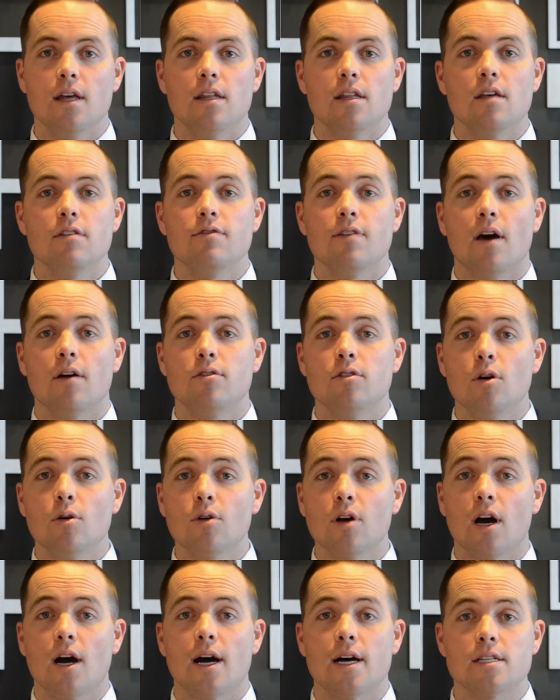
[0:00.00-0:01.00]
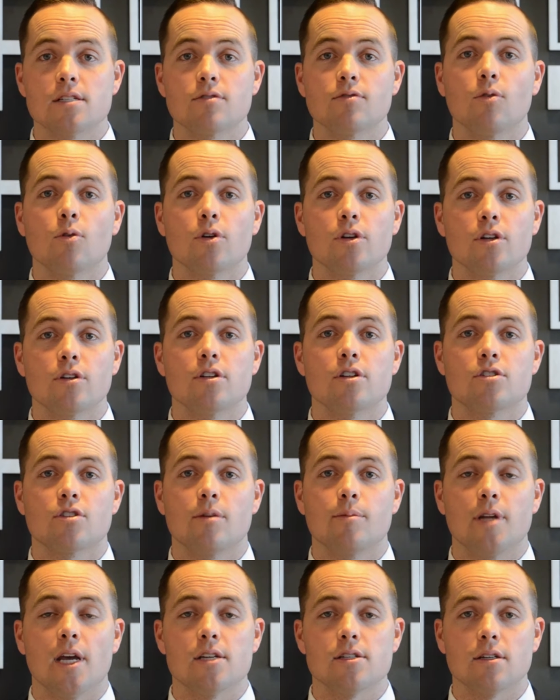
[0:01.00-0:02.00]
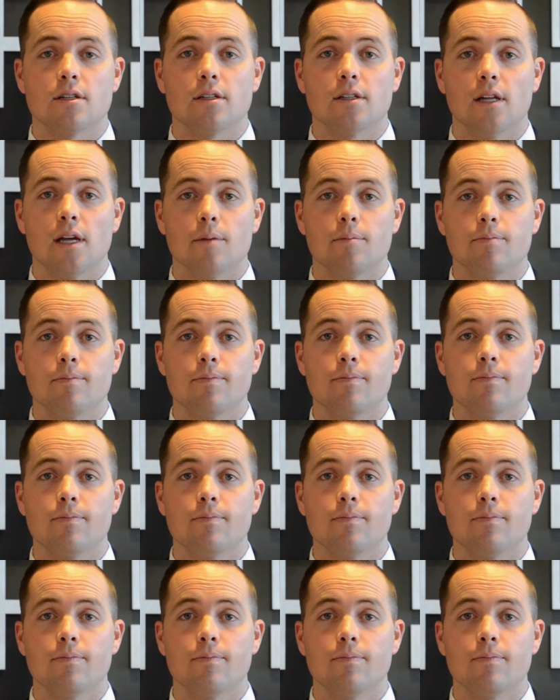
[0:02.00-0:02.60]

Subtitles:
they found no cause for your discrimination claim.